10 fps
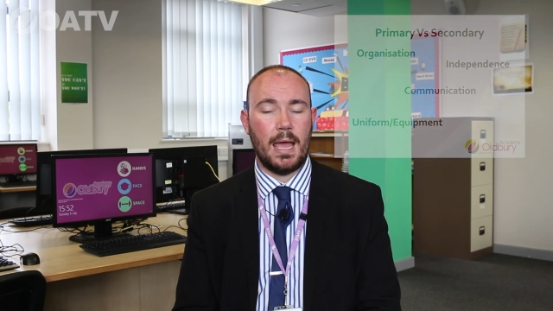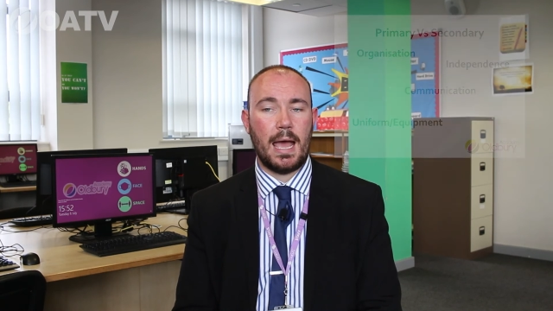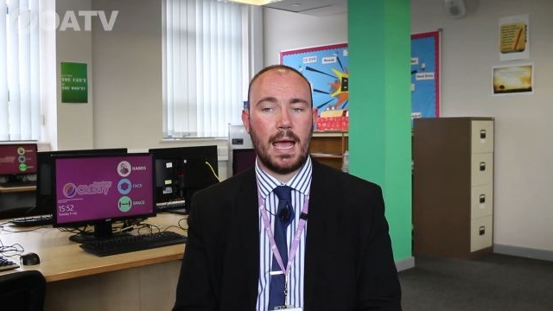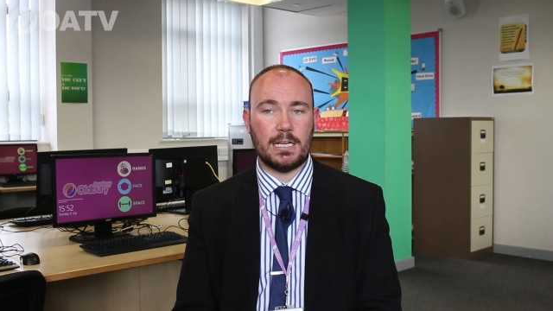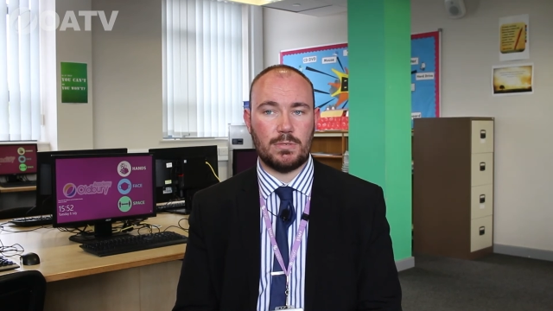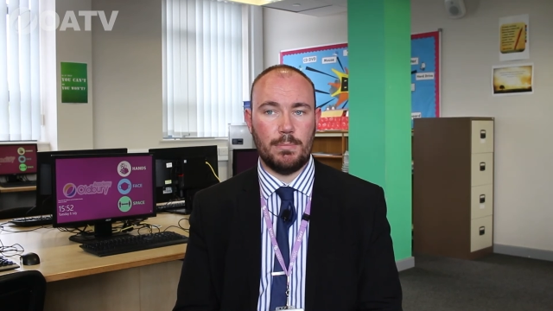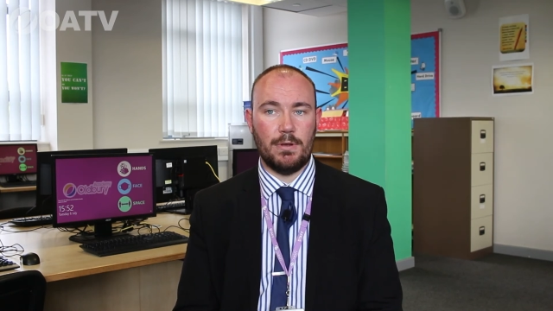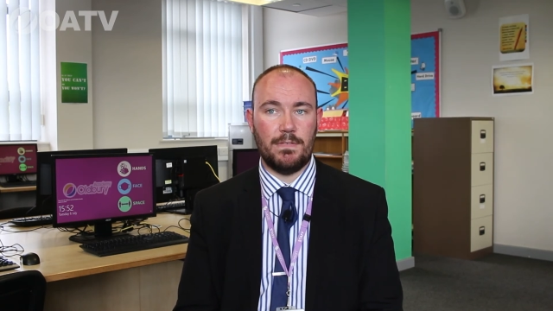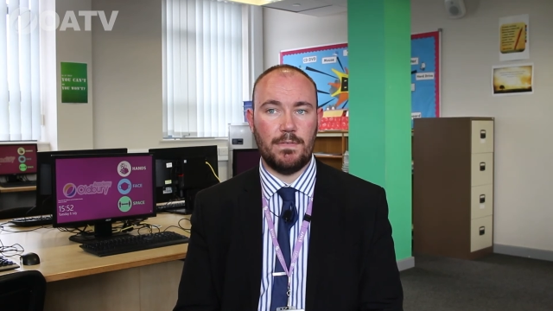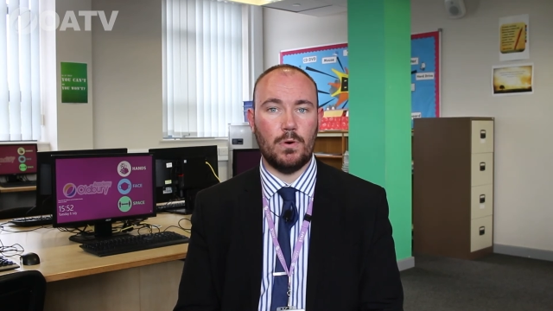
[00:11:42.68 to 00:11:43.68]
As we
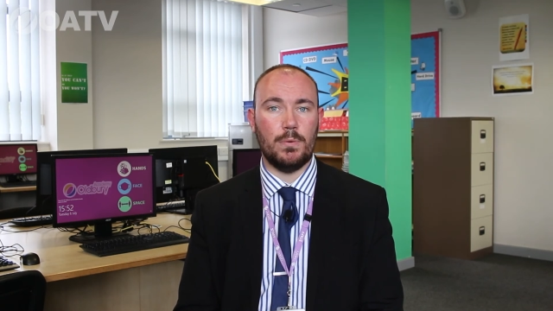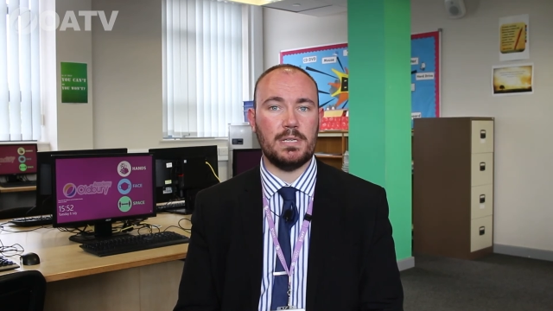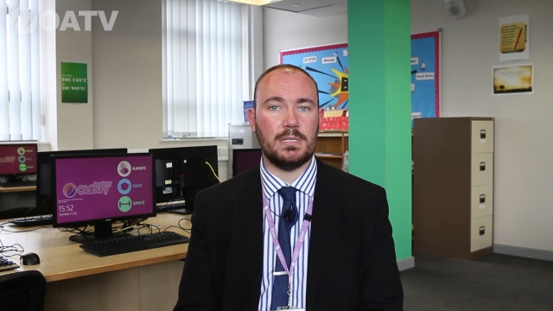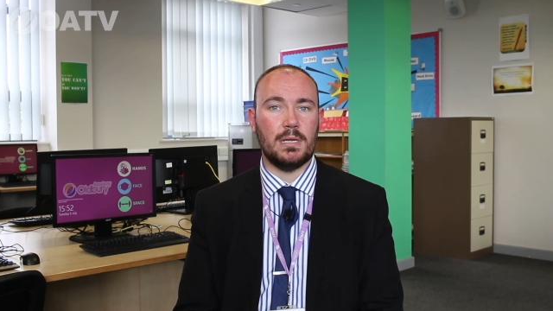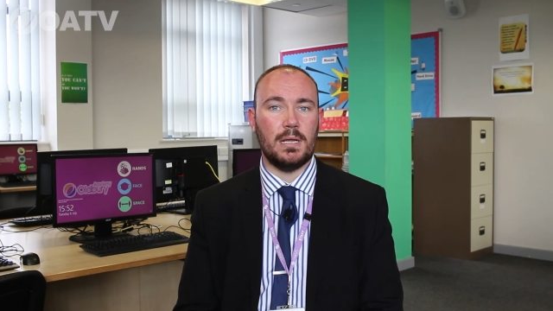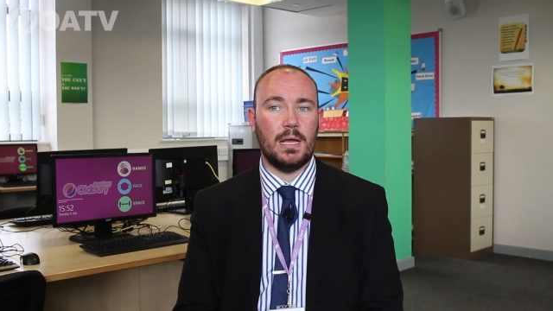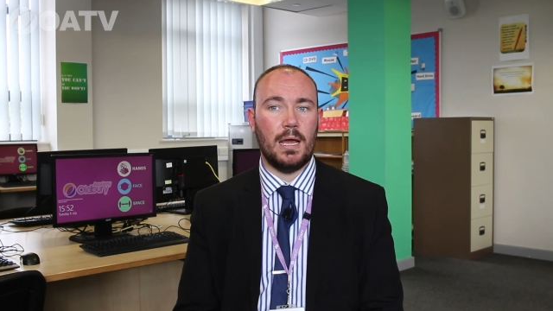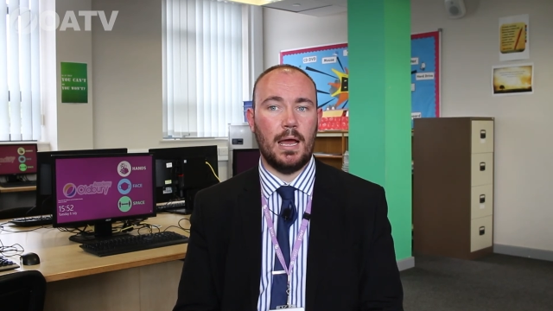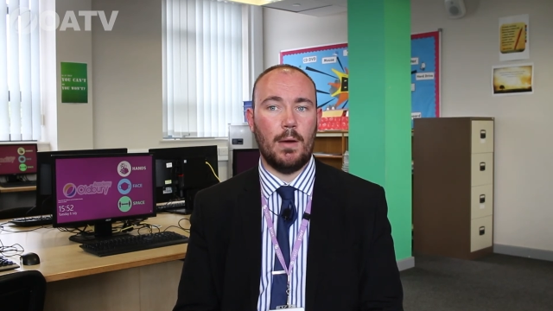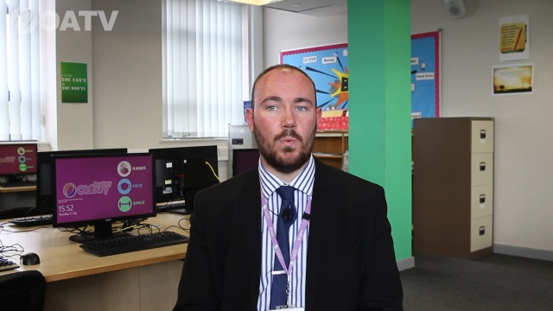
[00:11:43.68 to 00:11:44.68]
move forward,
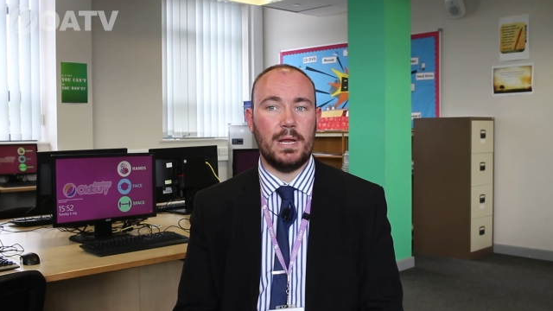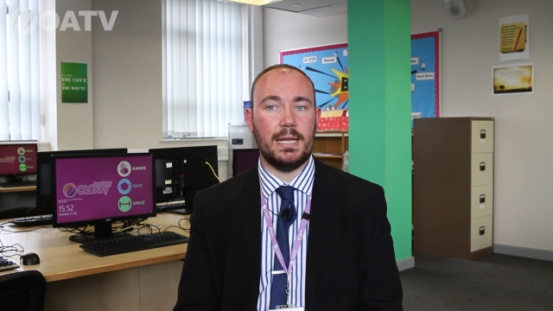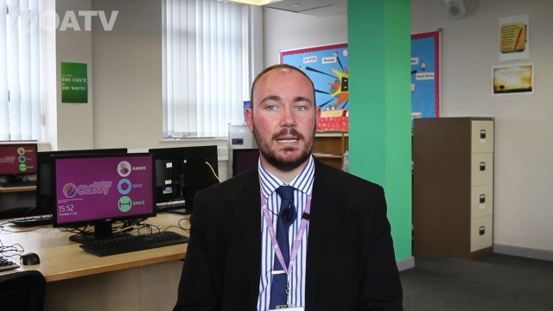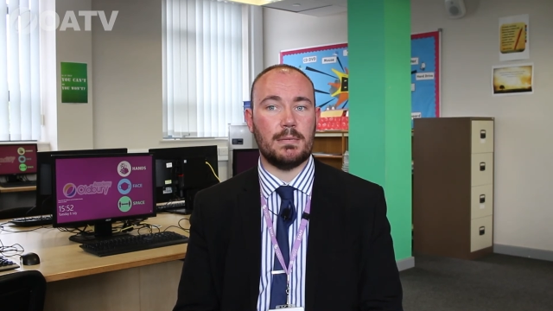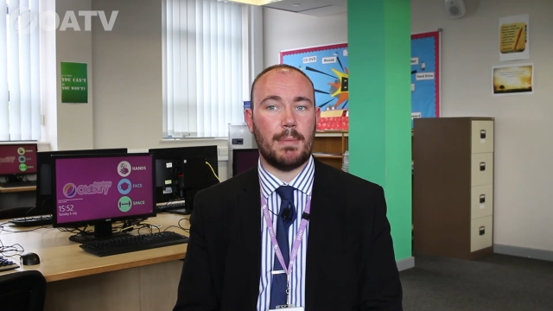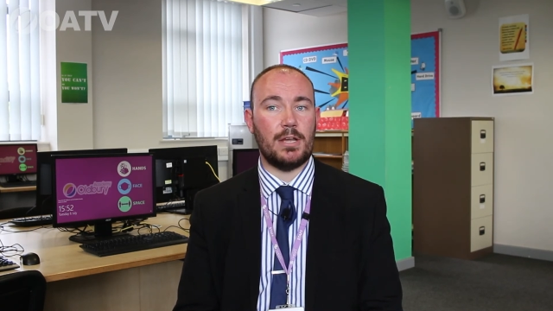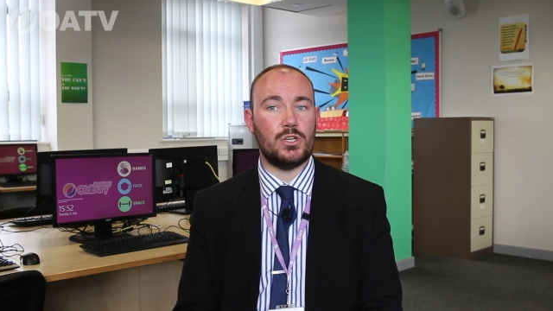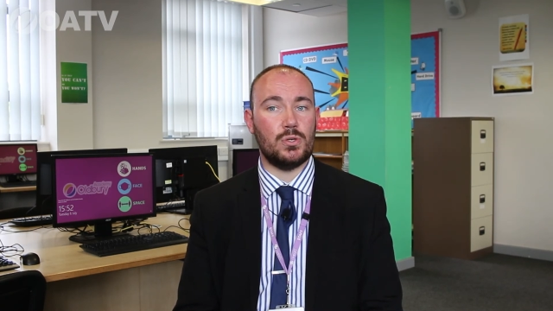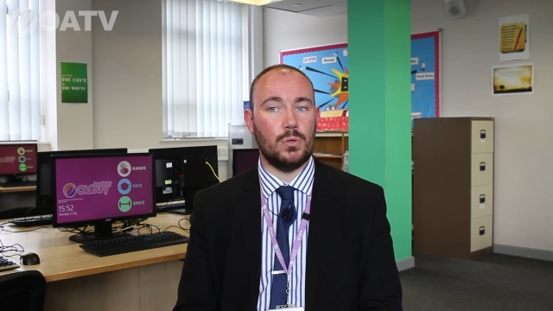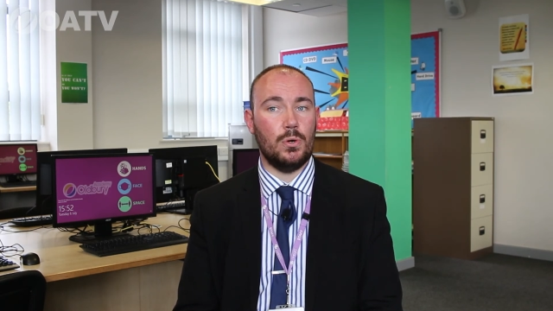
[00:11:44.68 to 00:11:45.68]
we need to make
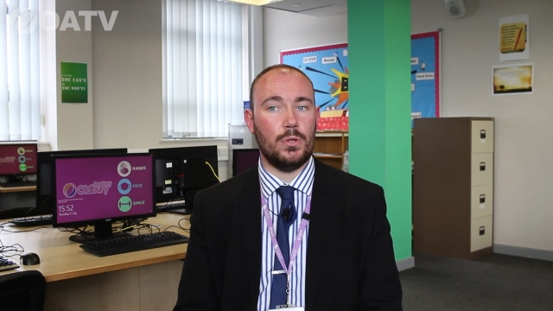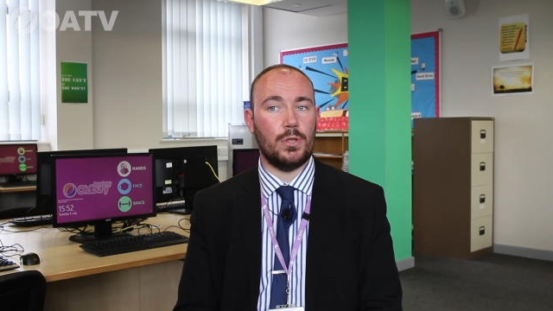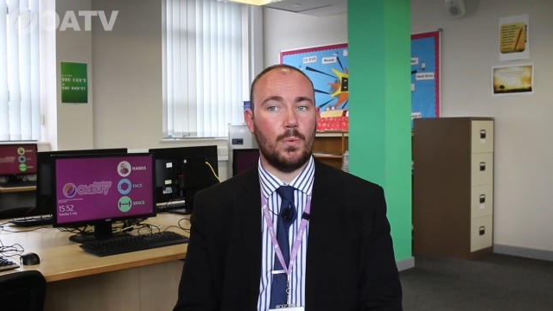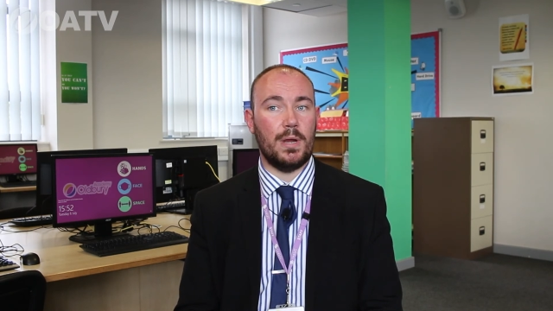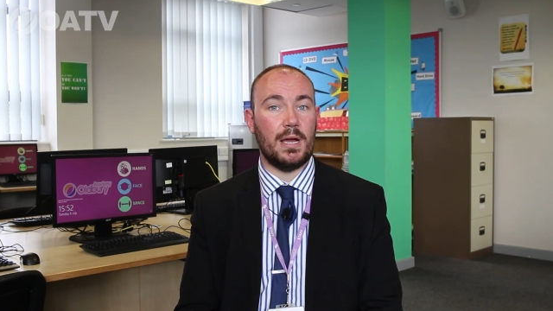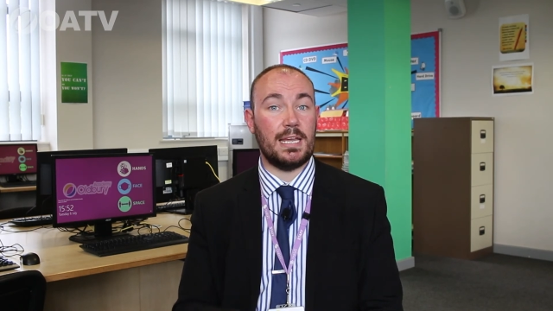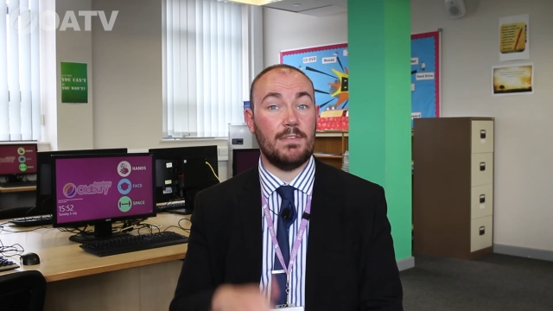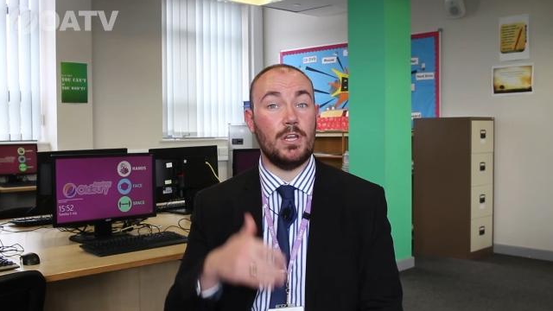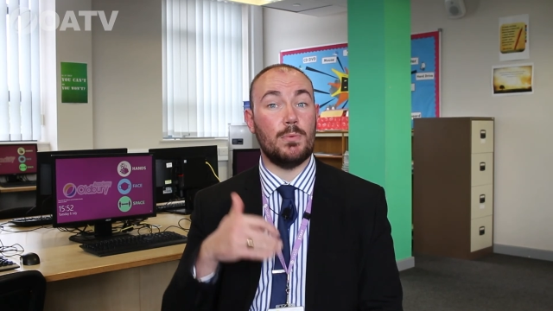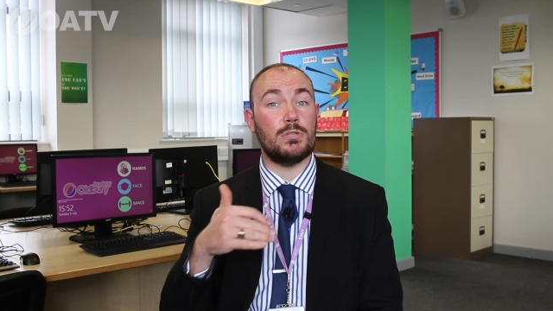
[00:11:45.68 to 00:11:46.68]
sure that we are
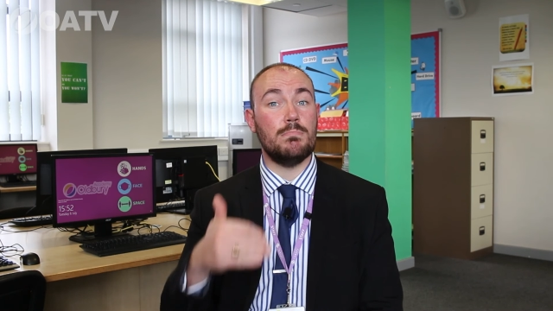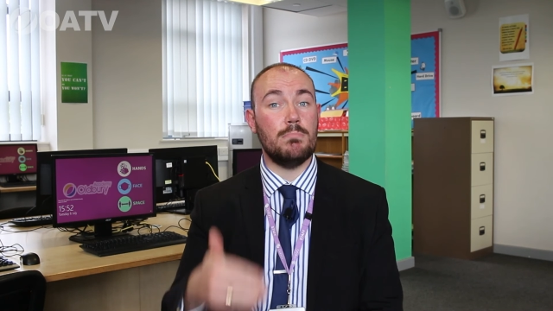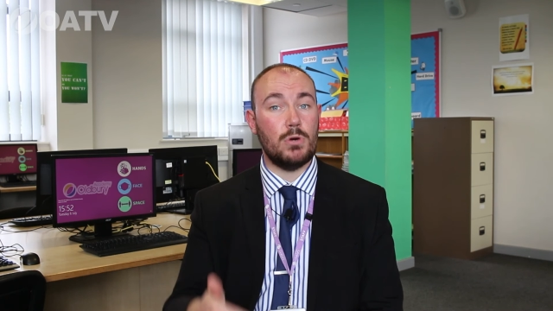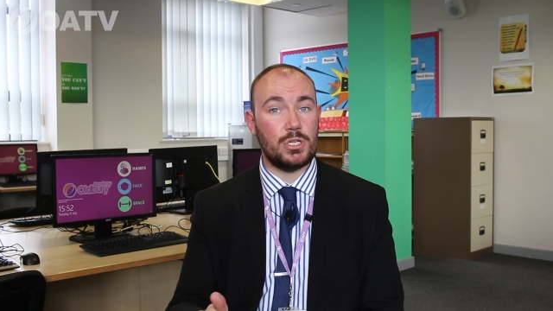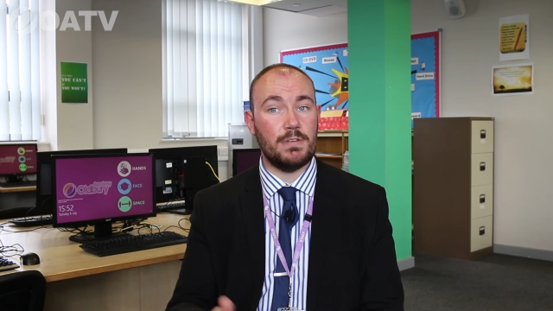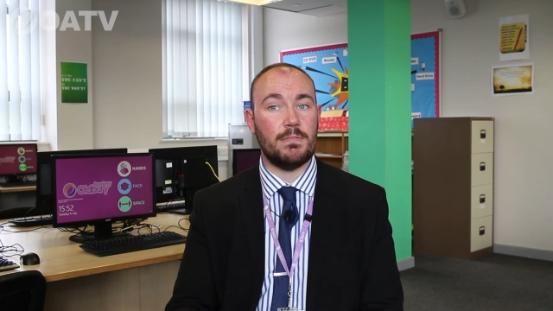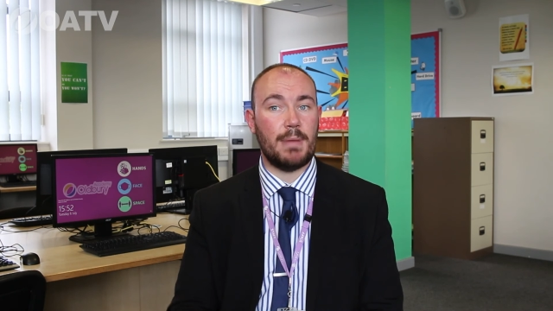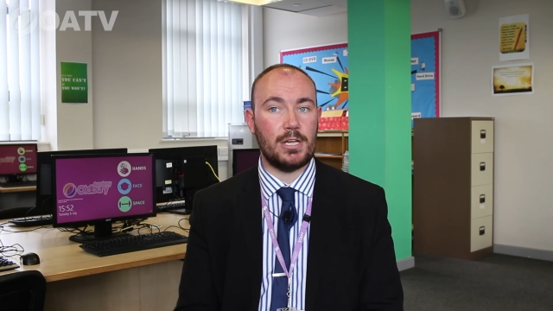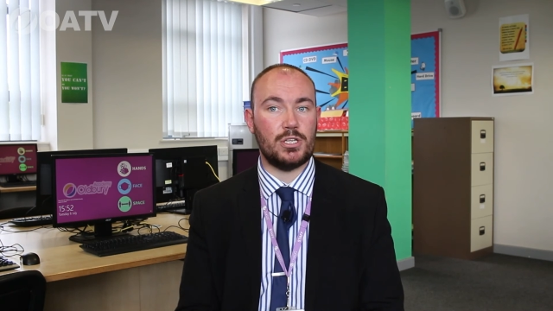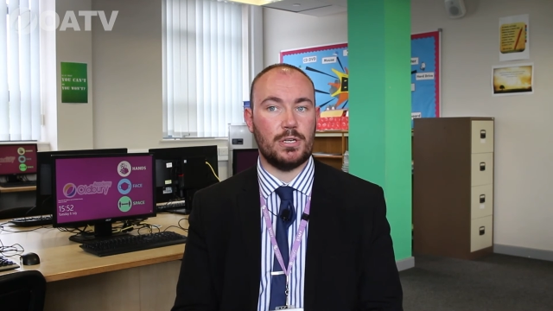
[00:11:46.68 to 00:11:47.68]
giving you as much
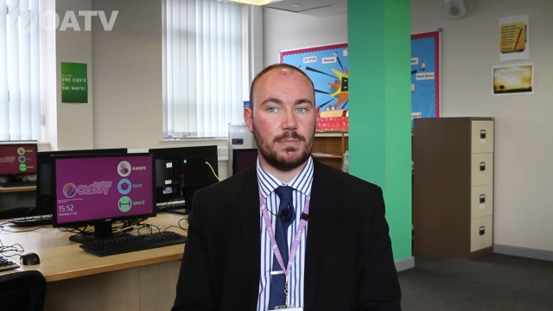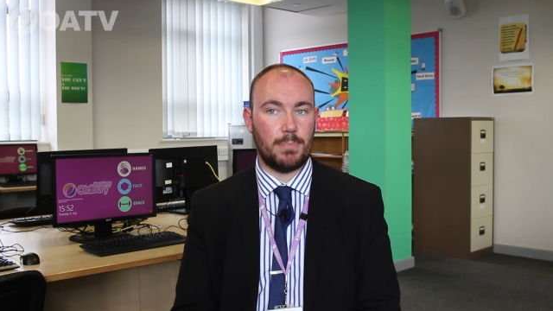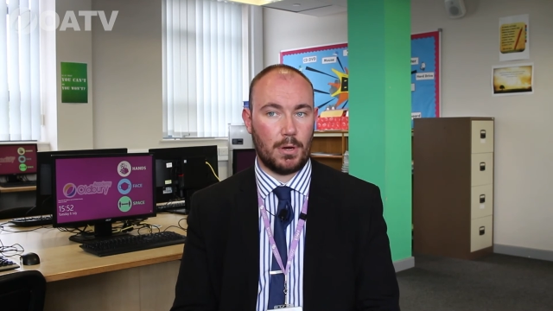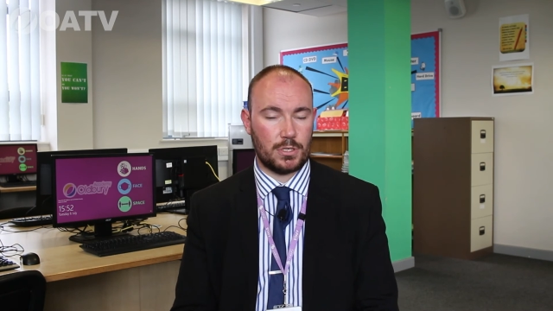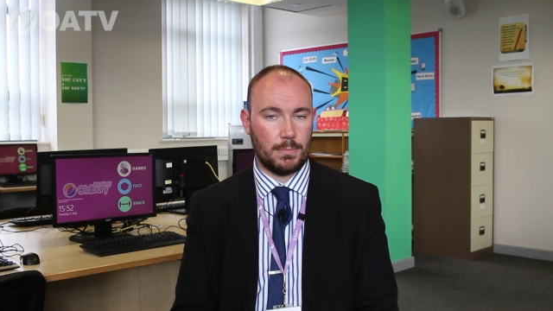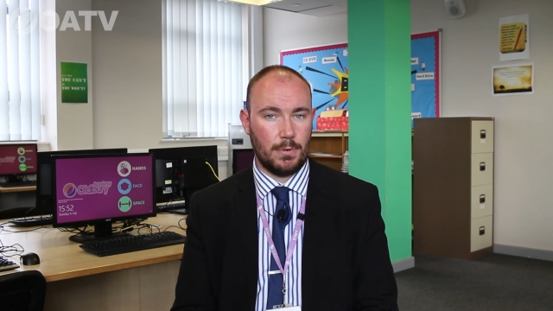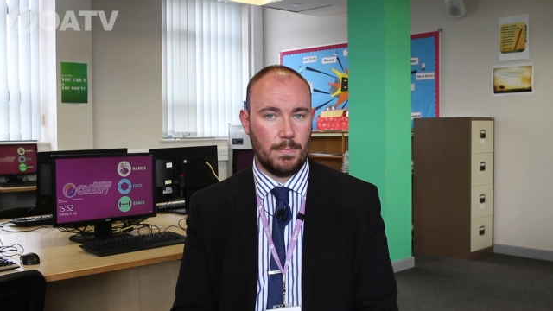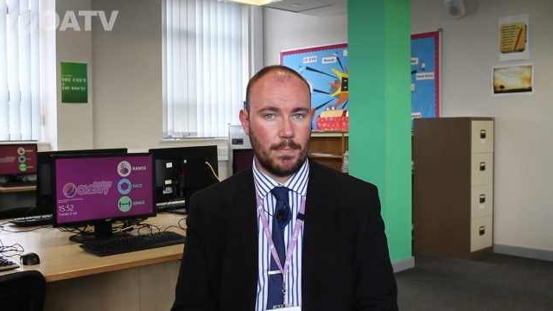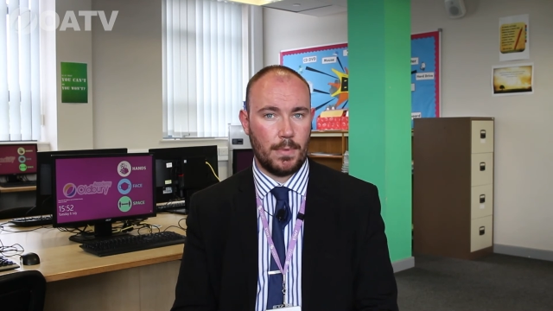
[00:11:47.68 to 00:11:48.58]
information as possible.